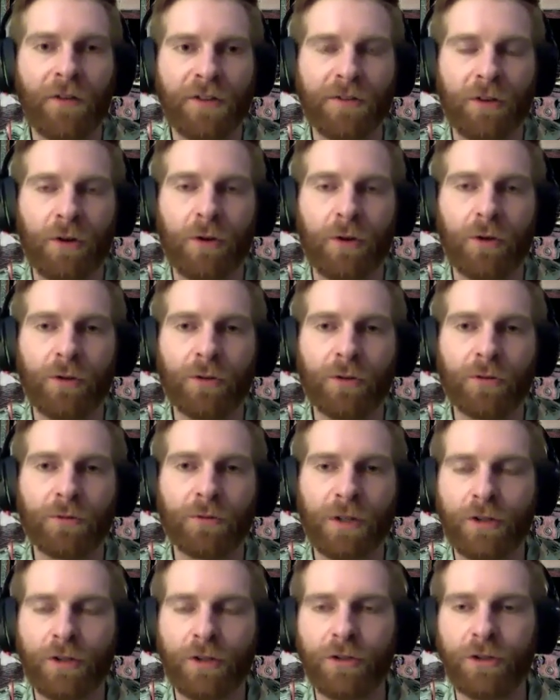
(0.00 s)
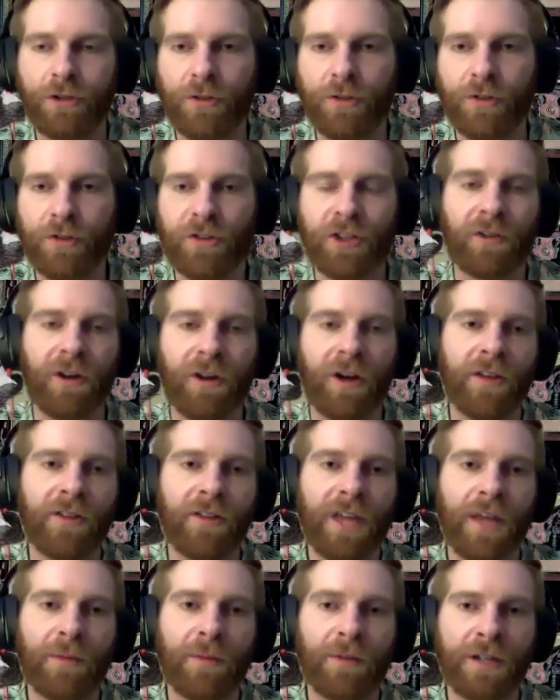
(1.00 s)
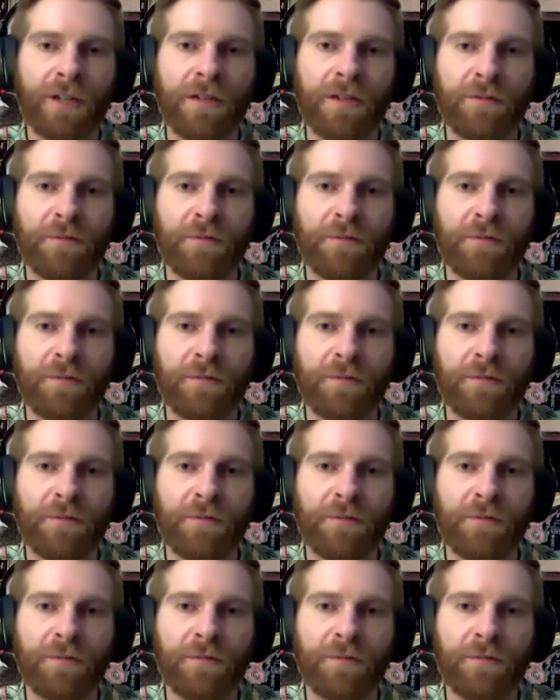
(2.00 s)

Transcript: And the idea of all these old dudes sitting